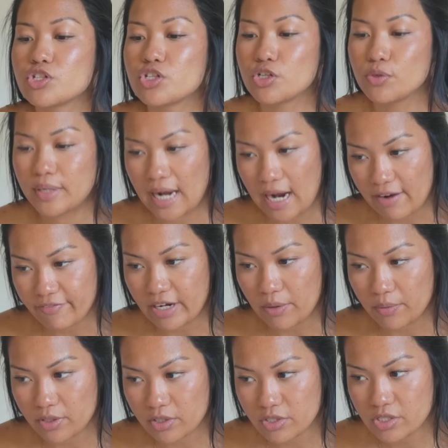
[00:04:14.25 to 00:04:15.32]
2.5
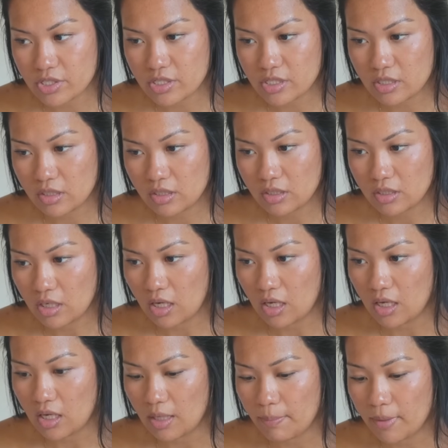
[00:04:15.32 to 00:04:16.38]
hours.
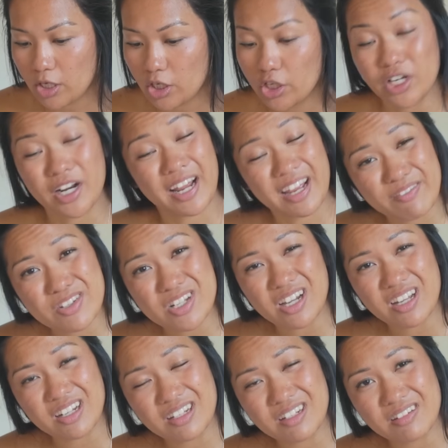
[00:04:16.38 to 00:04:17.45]
Could I have
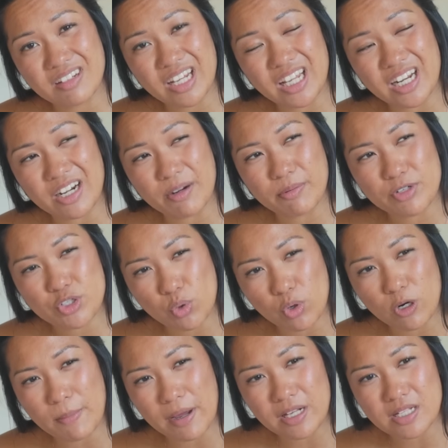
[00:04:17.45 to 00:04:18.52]
done it in a shorter
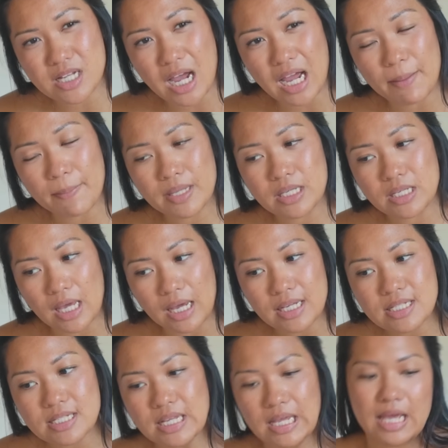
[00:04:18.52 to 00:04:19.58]
amount of time?
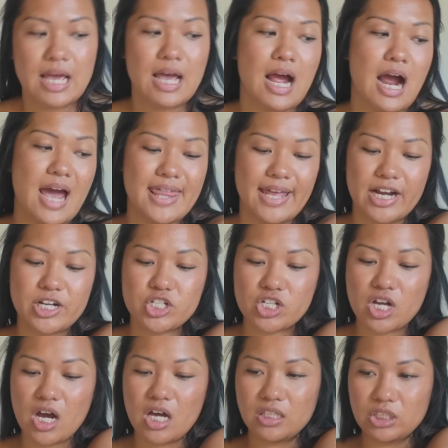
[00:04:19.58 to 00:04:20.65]
Yes. I think I just
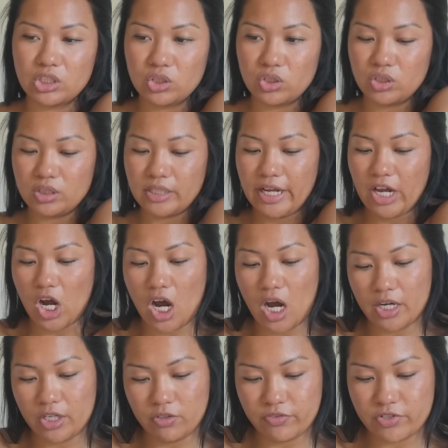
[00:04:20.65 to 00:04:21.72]
got a little like
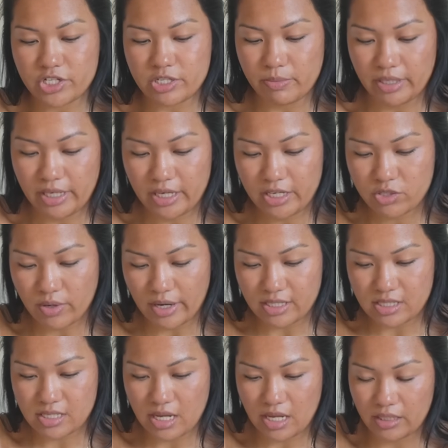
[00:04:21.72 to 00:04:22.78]
hot and overstimulated, so I had
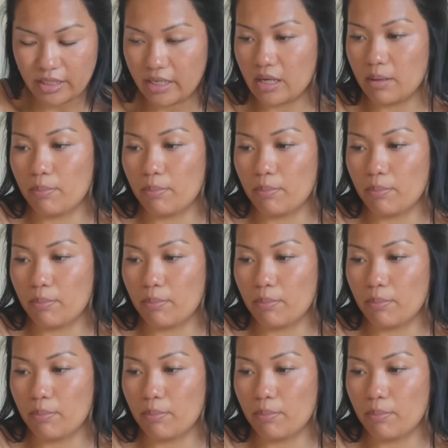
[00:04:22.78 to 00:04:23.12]
to take like a